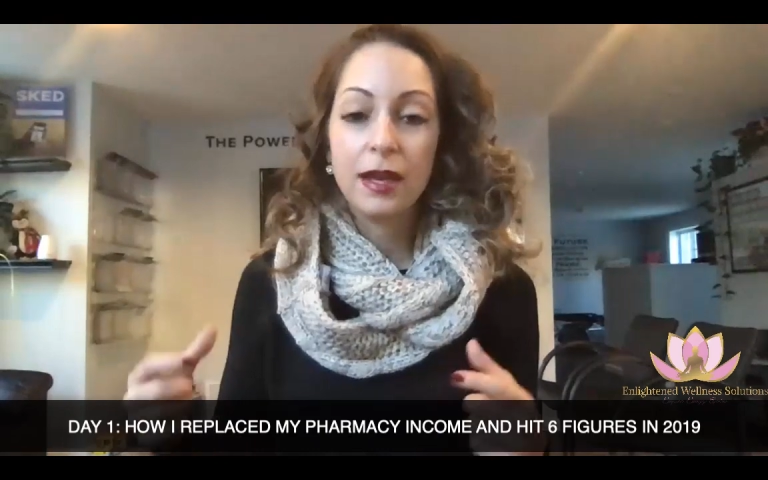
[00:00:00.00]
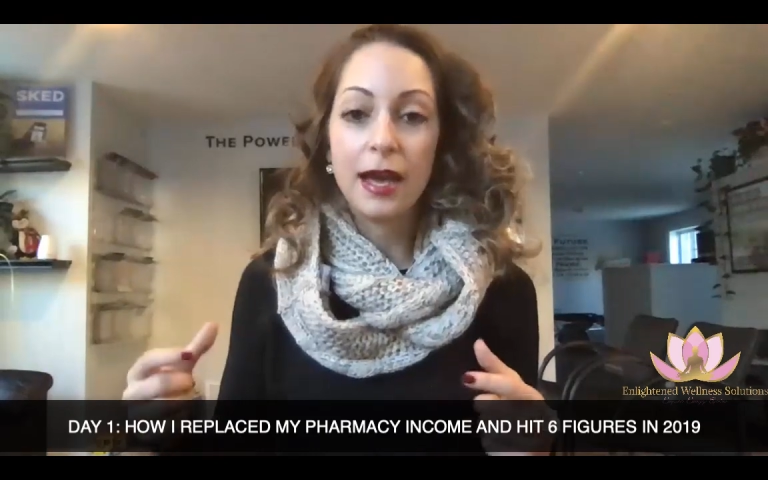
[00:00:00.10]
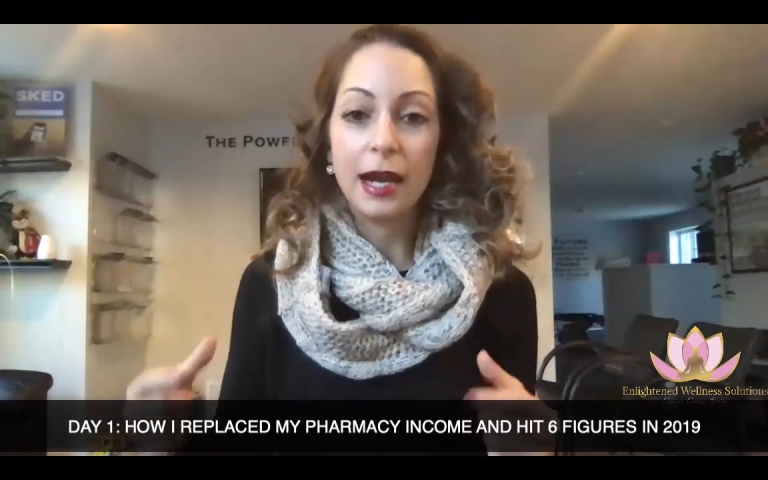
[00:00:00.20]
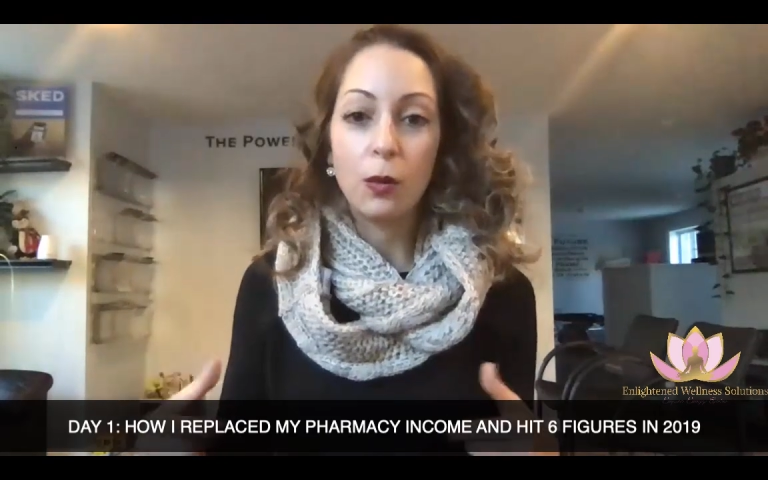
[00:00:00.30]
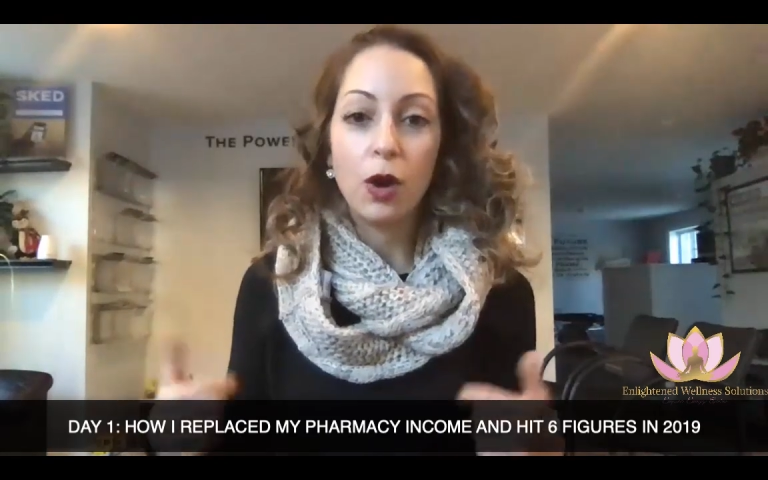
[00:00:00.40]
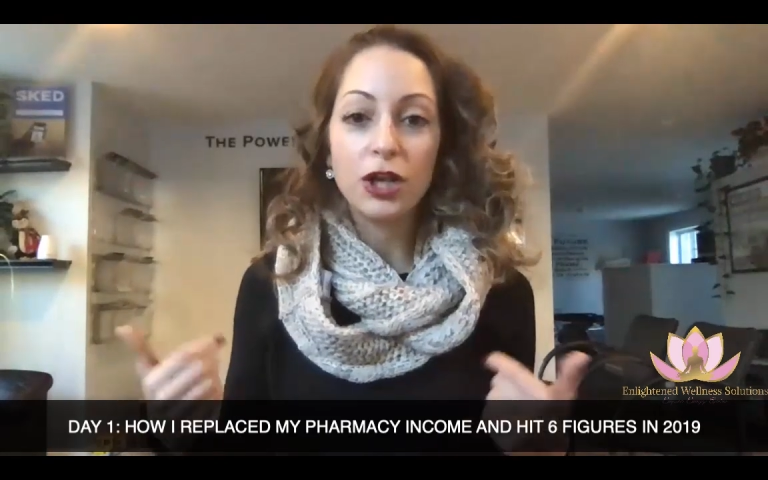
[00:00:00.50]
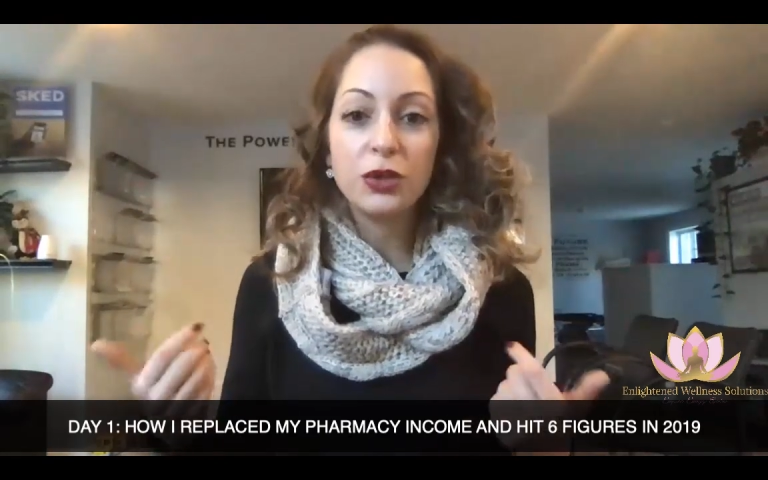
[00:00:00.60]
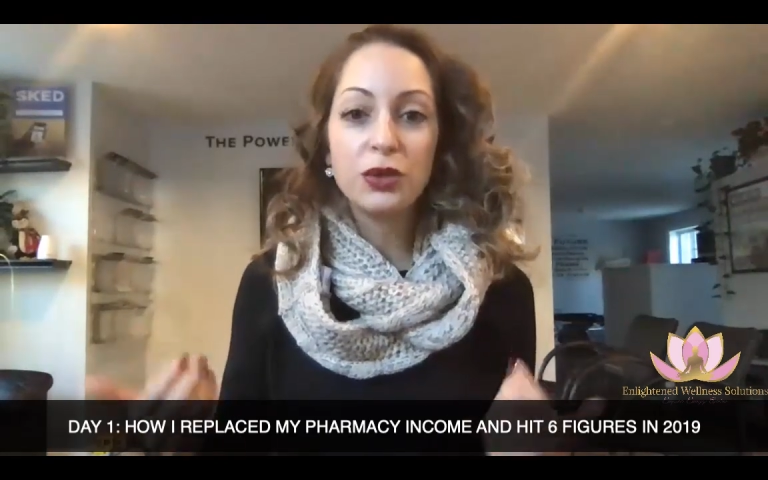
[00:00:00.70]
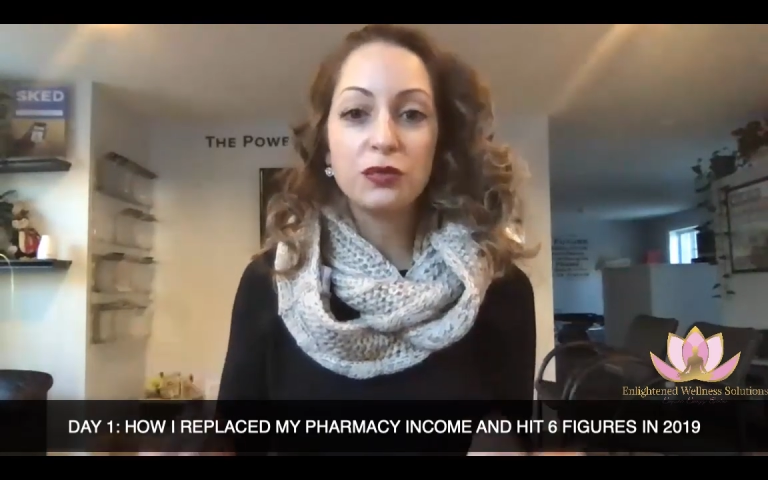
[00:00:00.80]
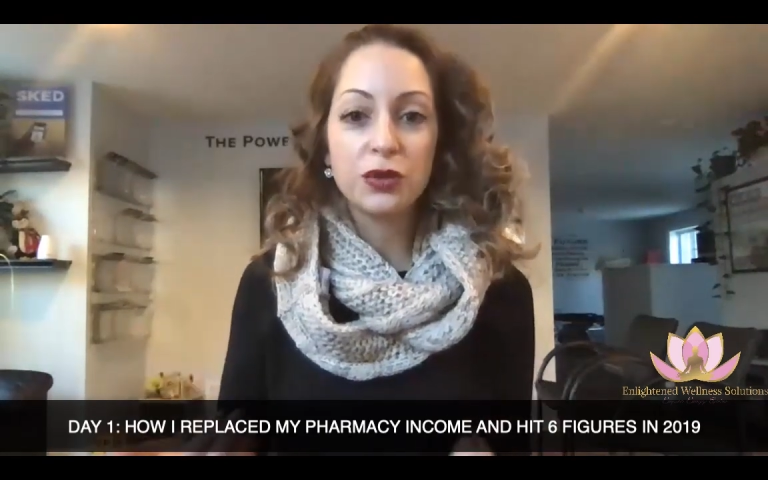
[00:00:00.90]
And I want
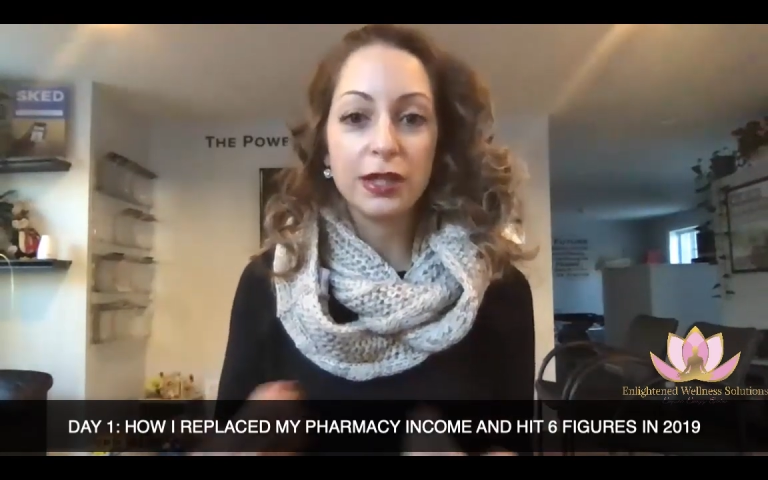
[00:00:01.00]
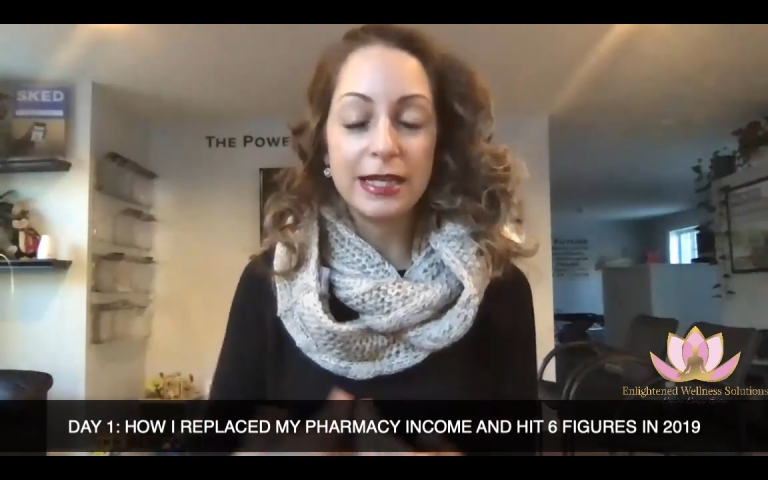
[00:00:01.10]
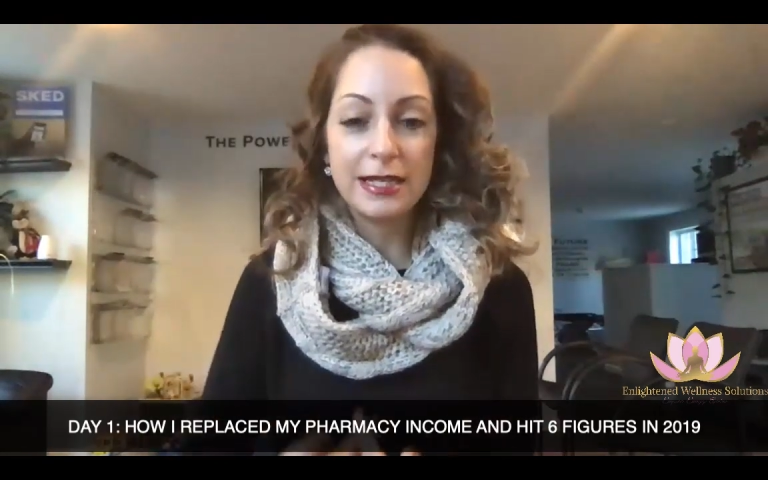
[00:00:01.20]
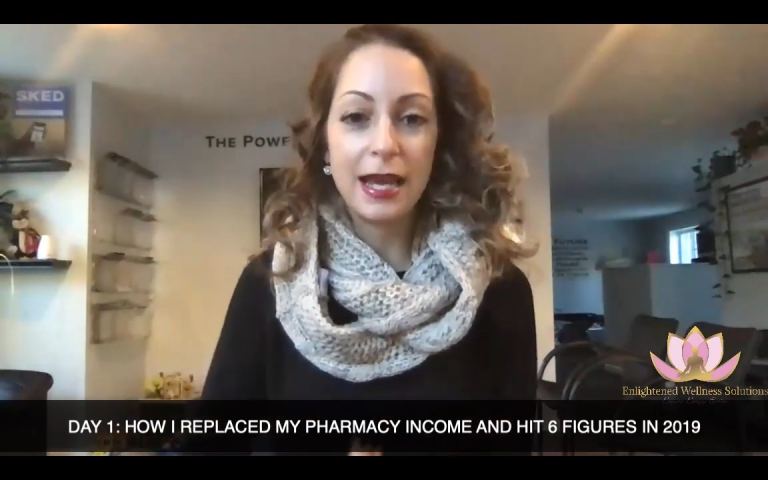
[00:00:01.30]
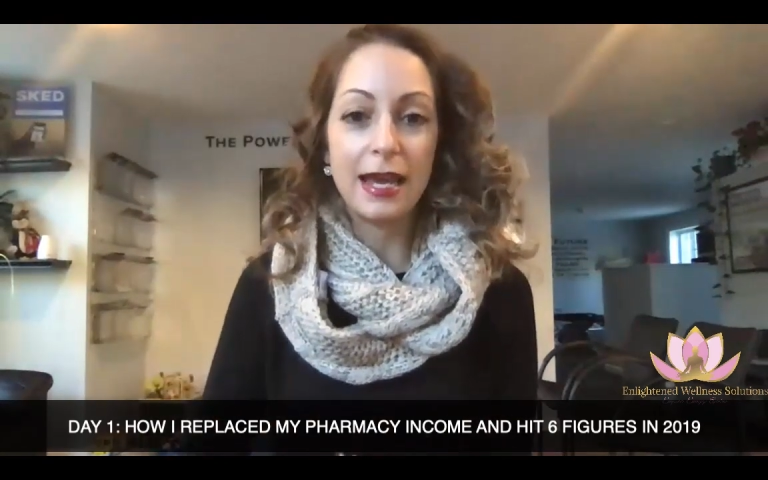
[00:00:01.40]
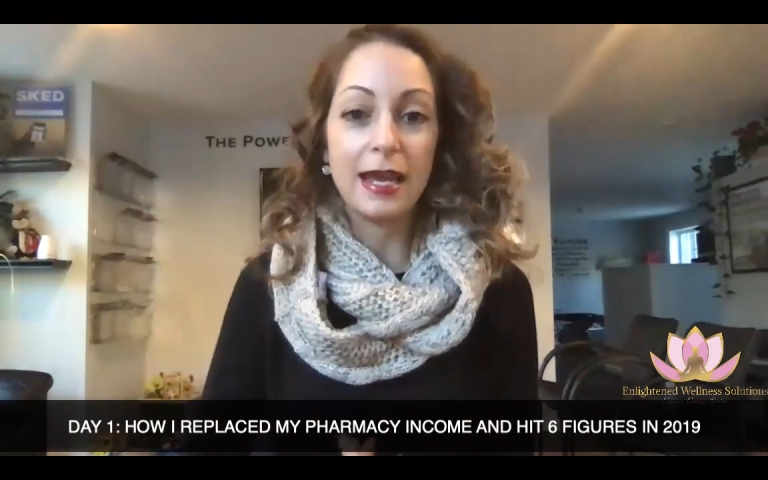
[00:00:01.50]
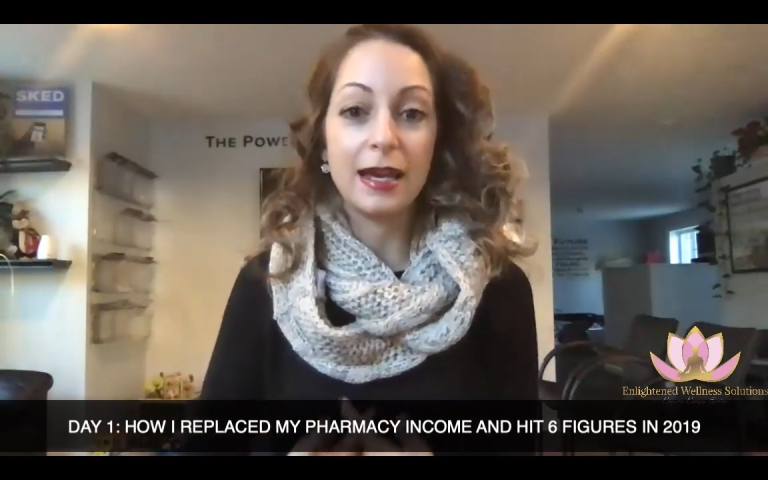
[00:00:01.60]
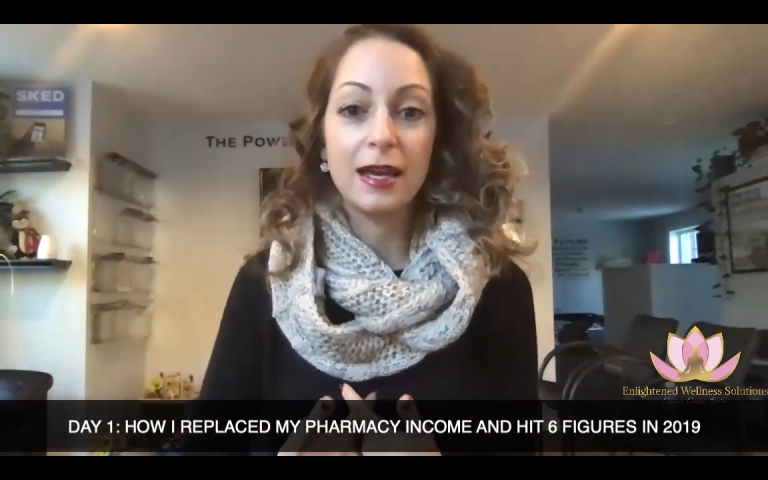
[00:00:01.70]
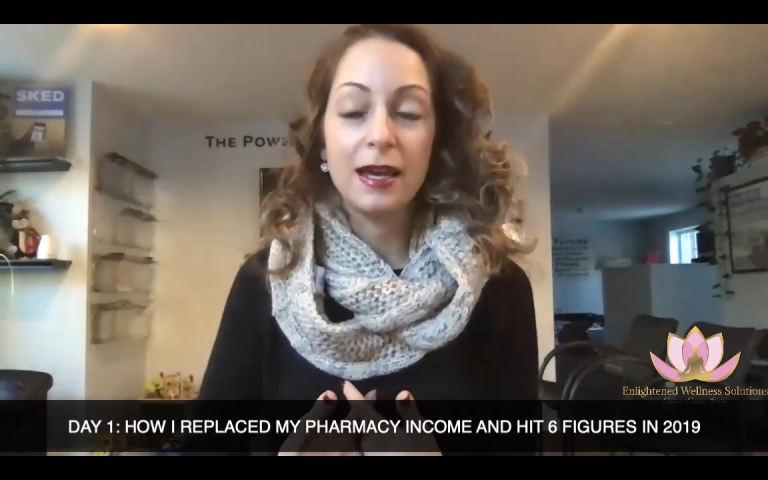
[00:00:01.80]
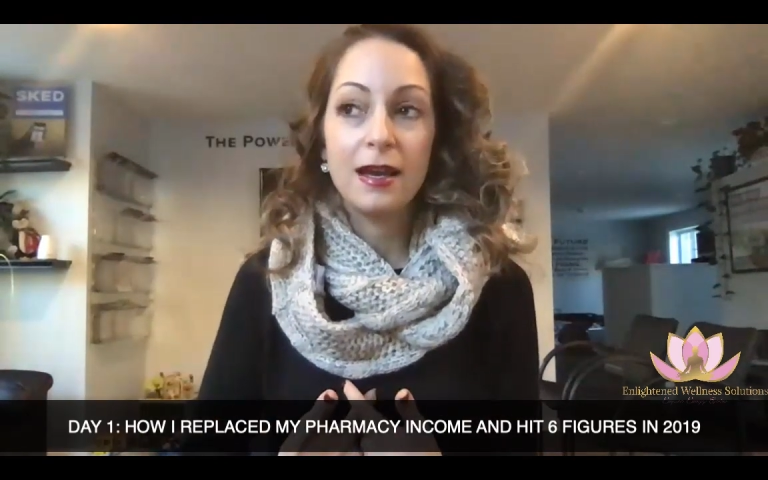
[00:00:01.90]
you to really
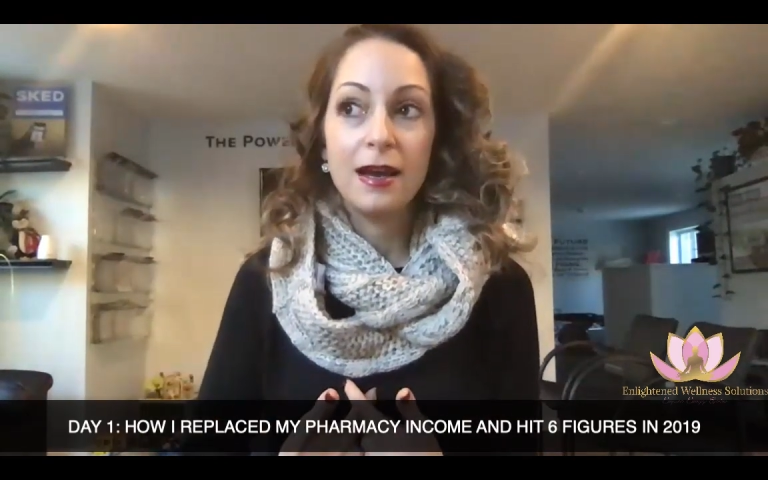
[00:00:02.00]
take